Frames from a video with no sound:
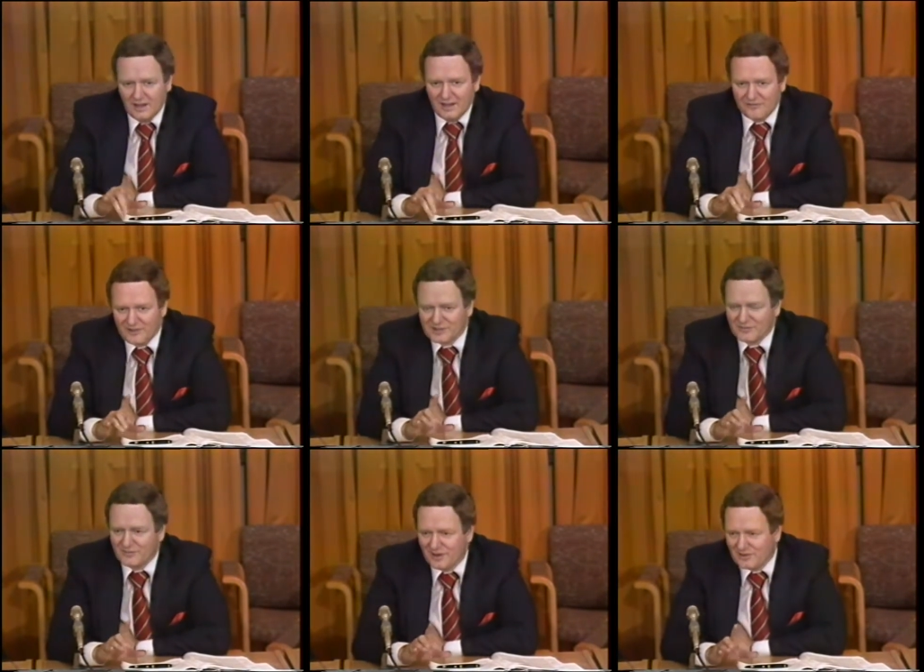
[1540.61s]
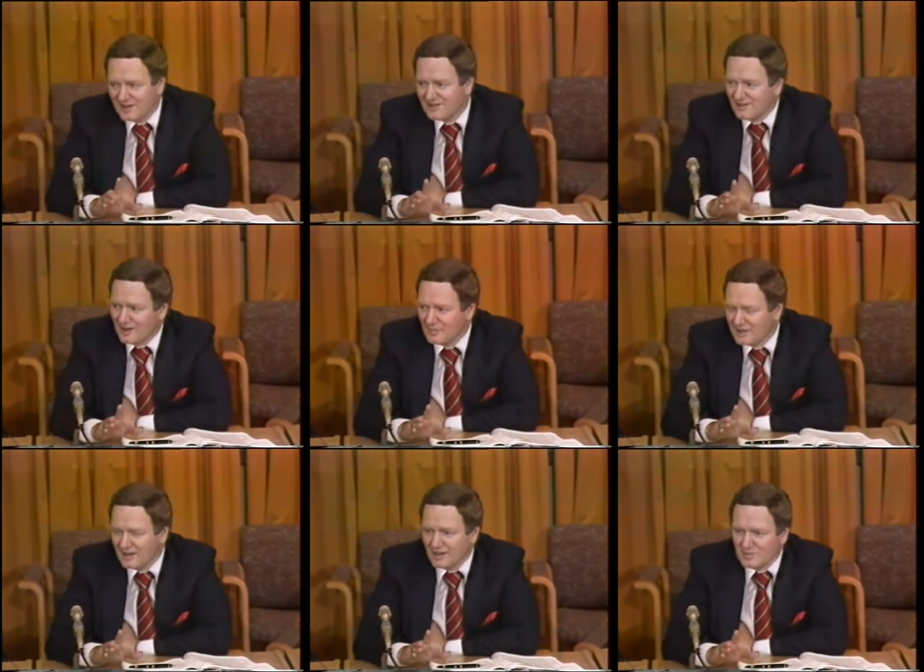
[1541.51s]
If it's a very
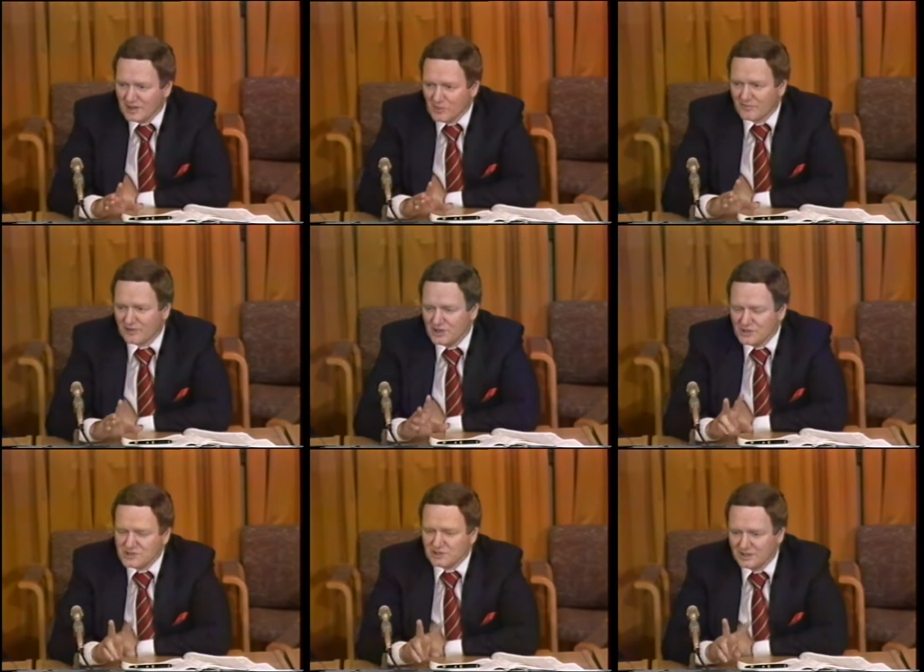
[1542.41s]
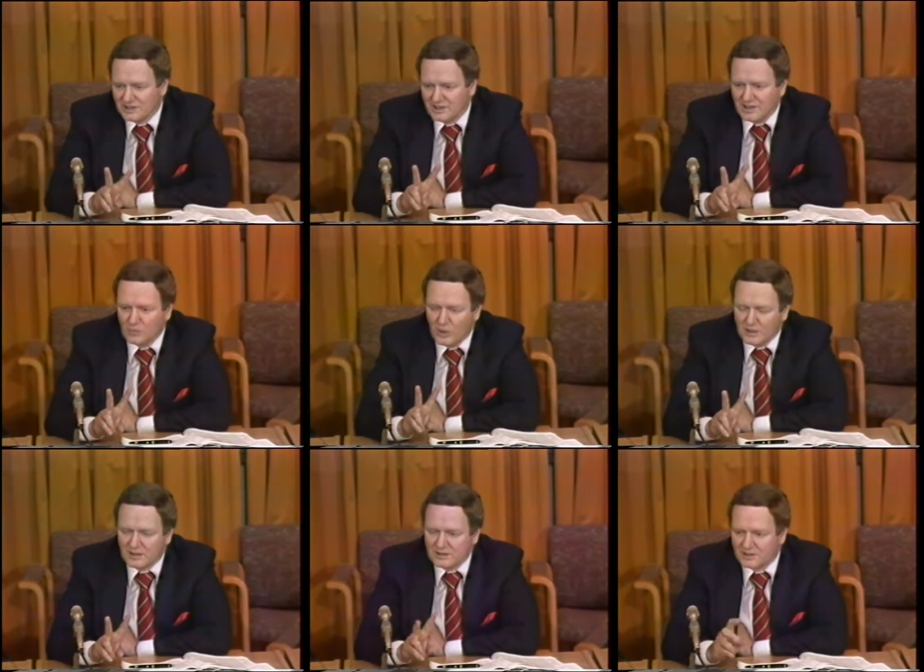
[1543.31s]
common name, however, usually you need
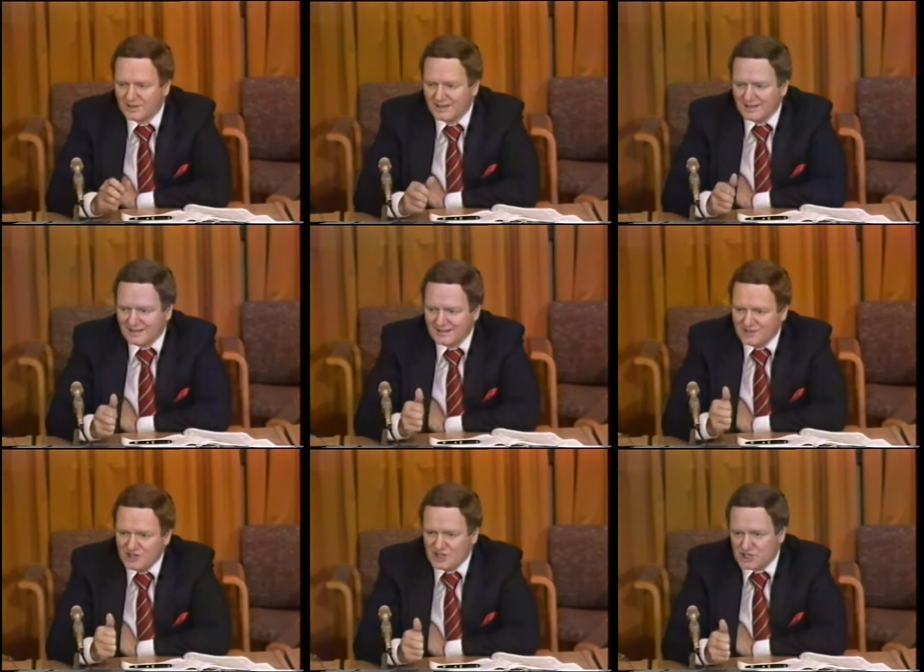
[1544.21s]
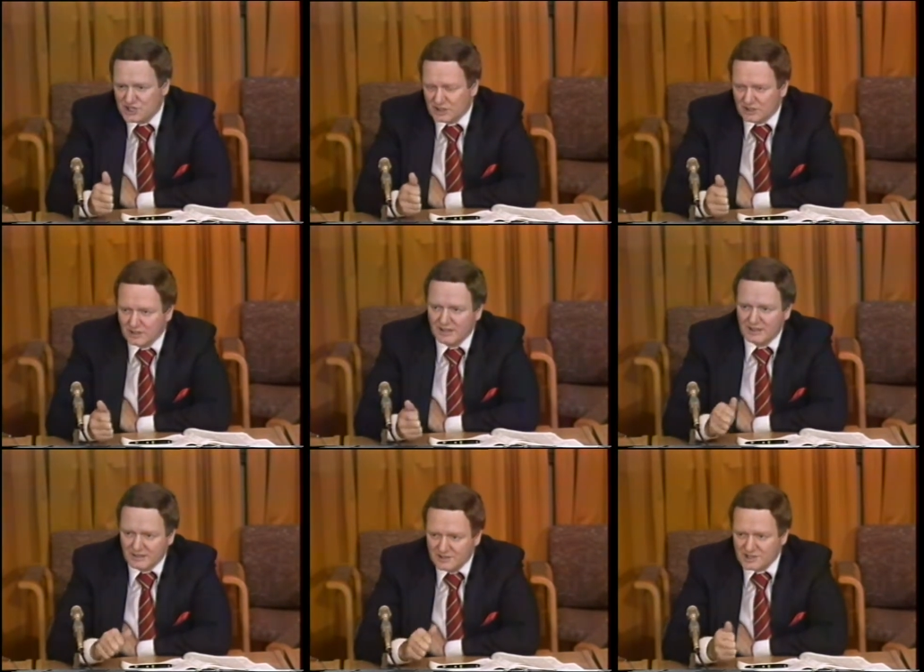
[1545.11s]
one other indicia
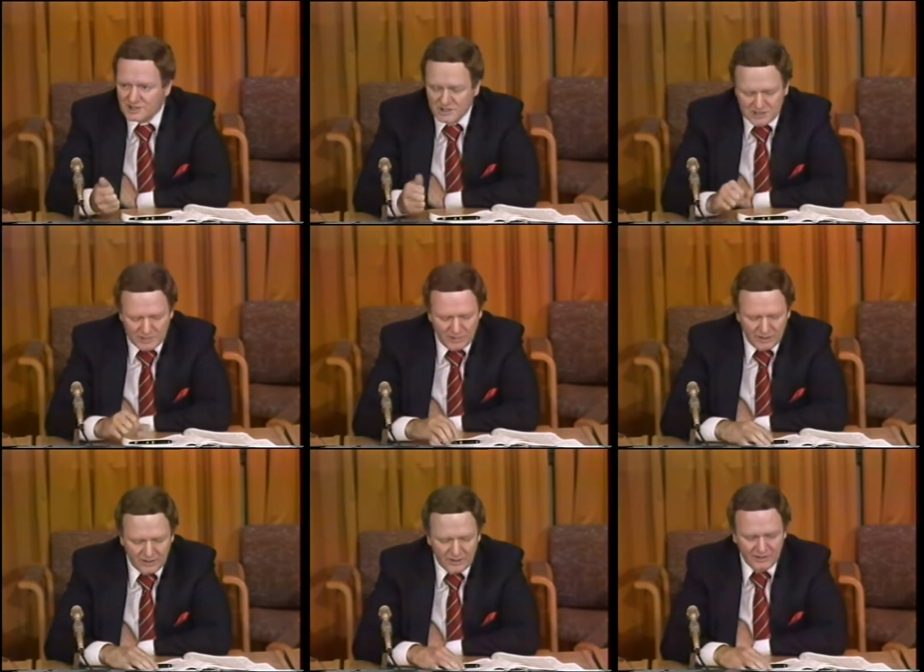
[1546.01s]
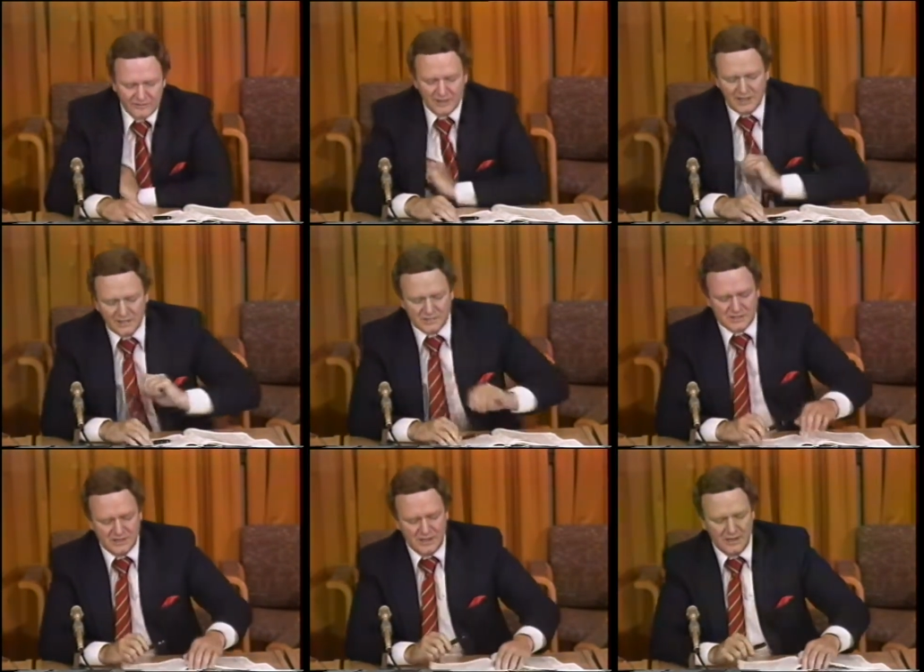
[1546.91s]
in addition to similarity of
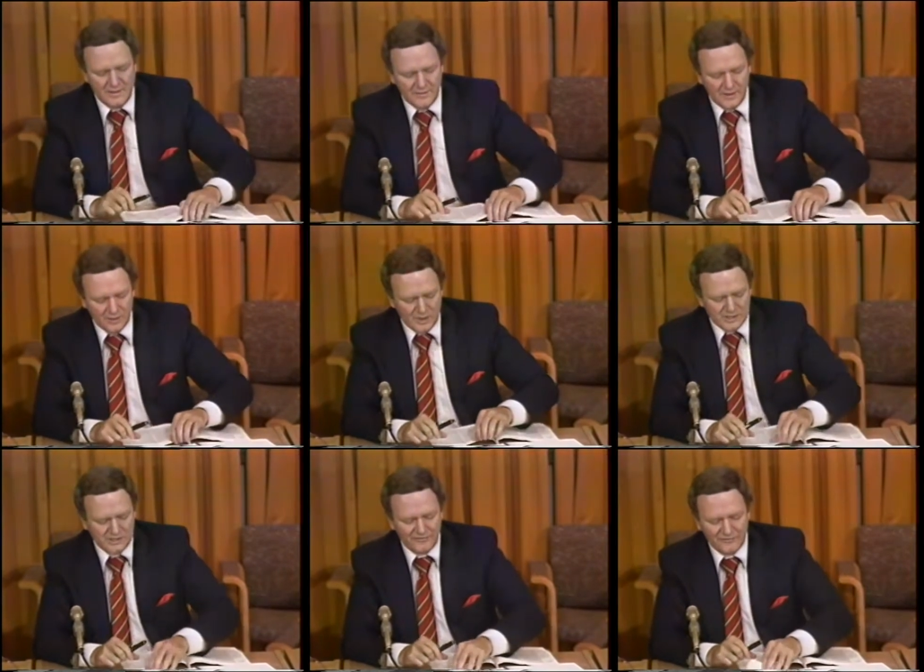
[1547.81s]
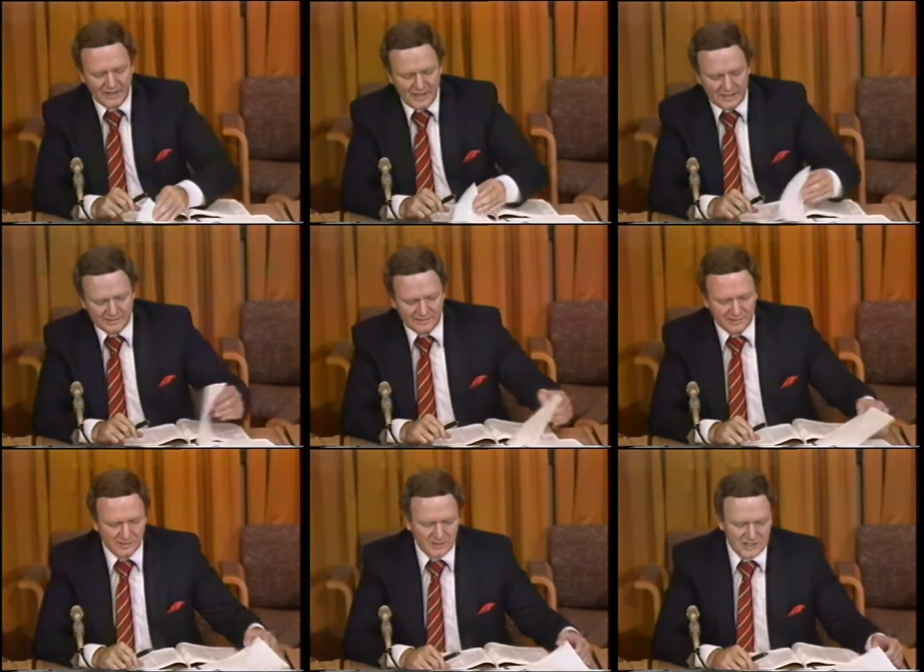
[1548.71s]
names. There is, in fact,
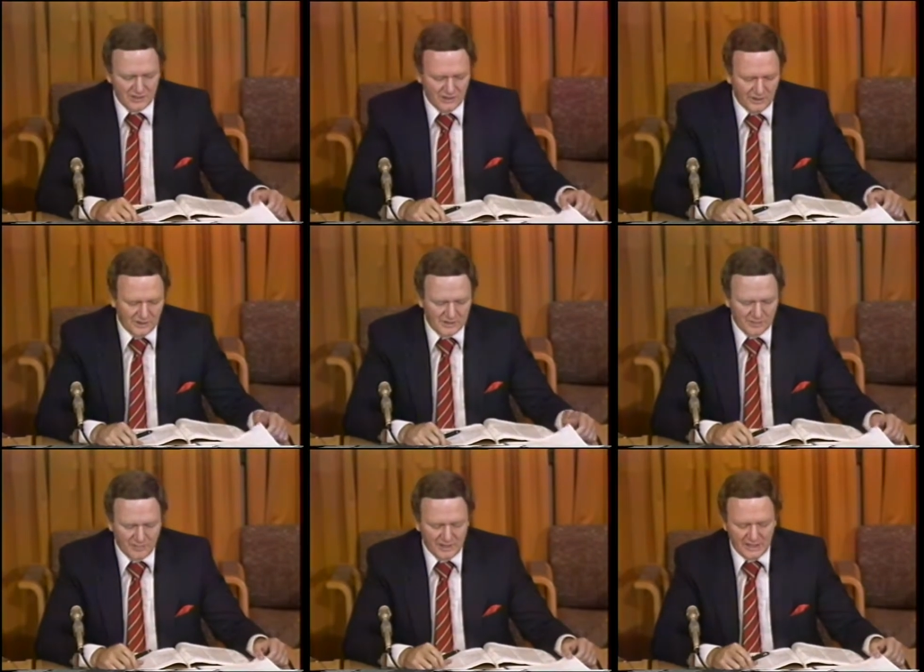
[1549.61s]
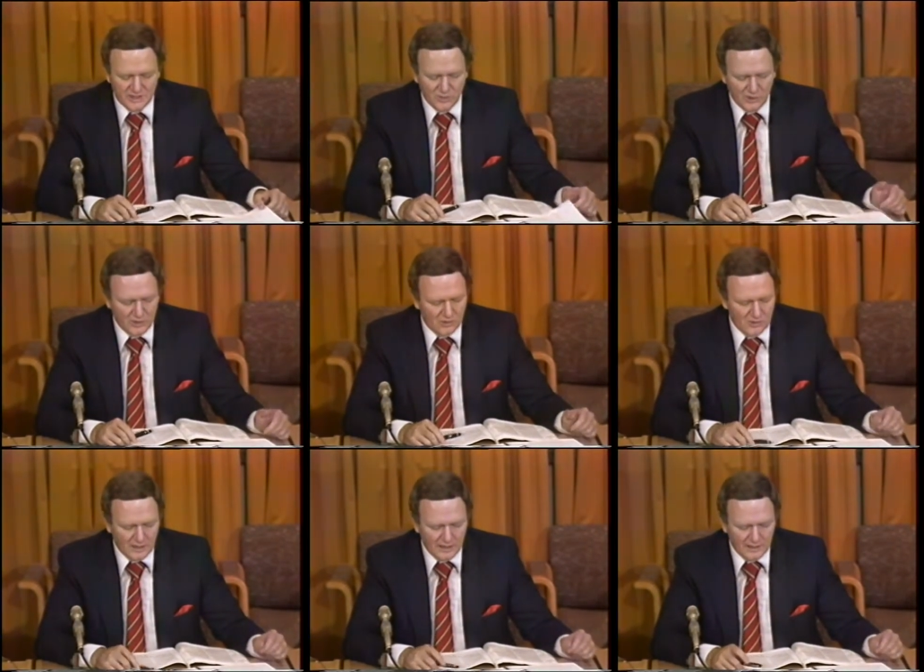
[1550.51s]
in the materials at page
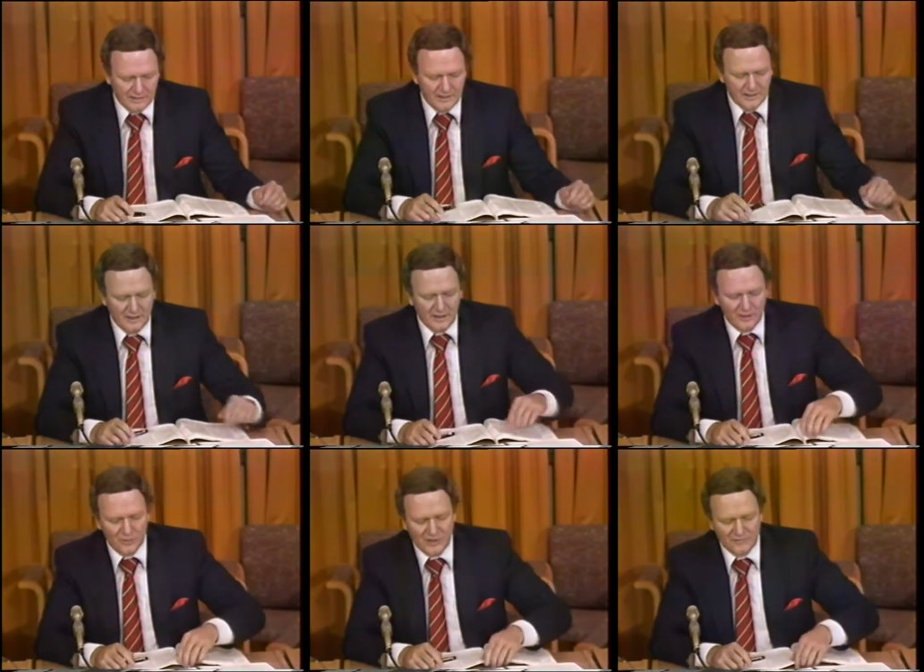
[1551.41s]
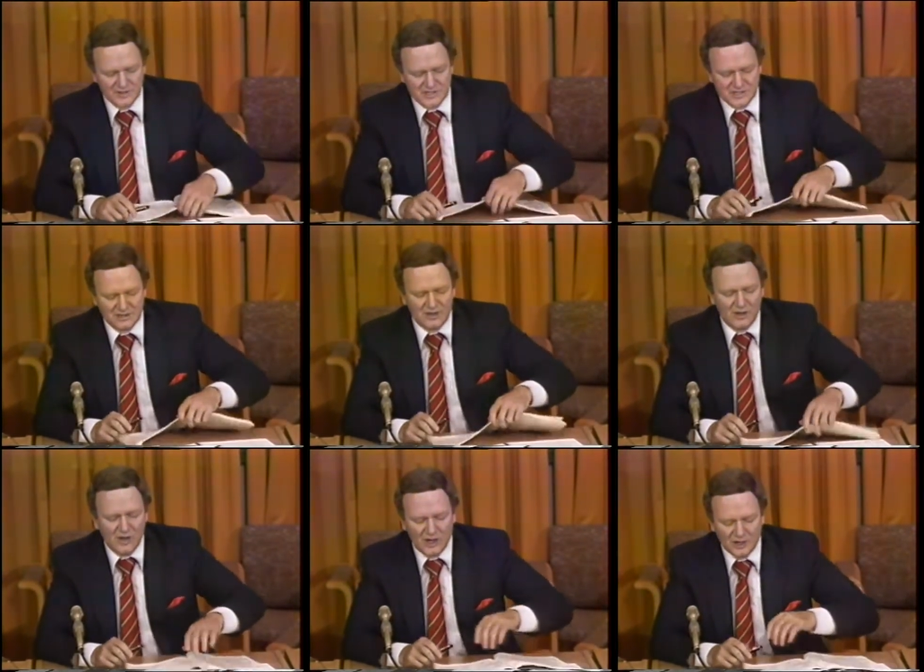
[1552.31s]
109, a reference to the
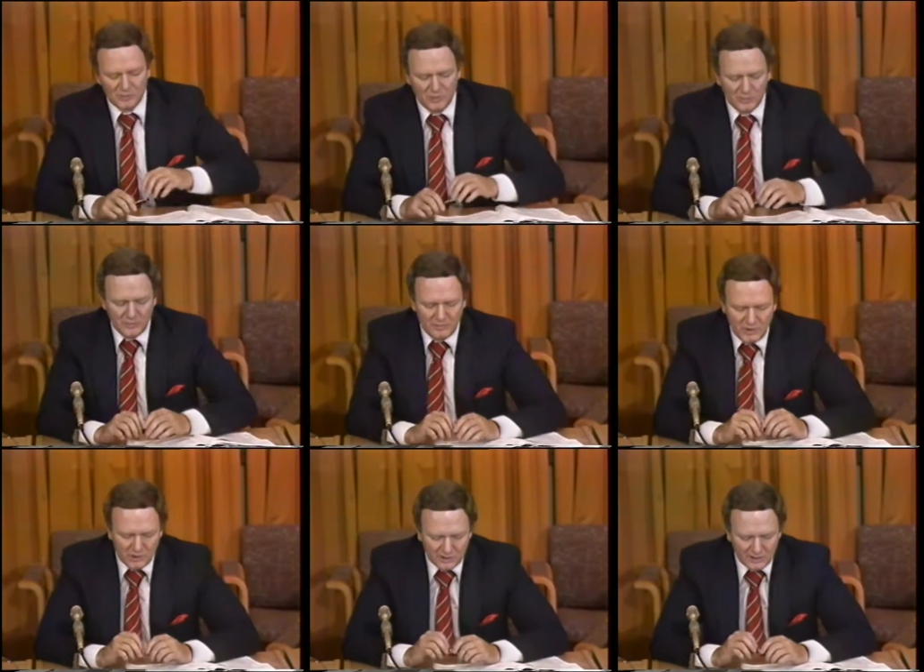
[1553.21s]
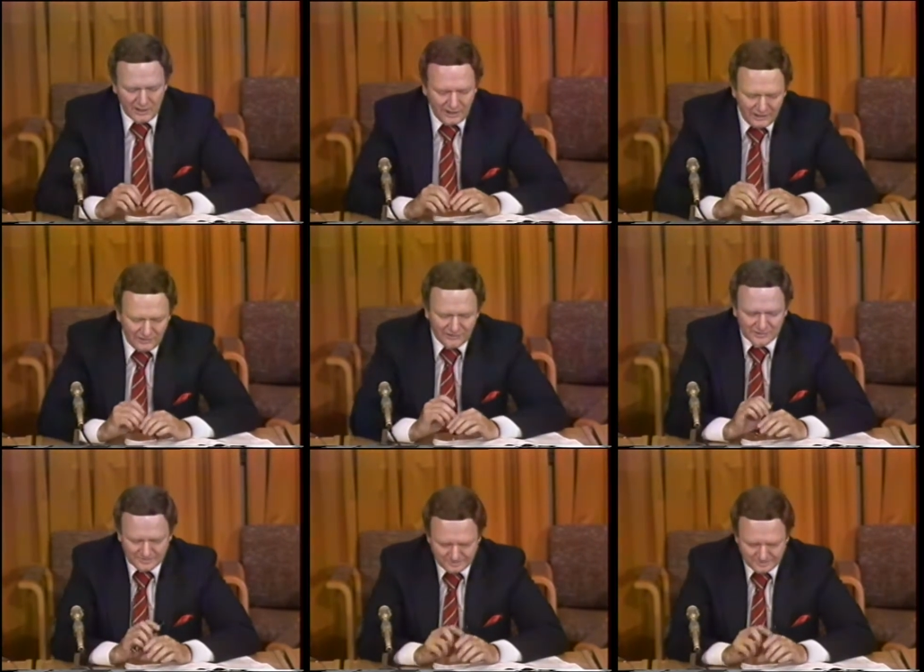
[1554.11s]
Longmuir case.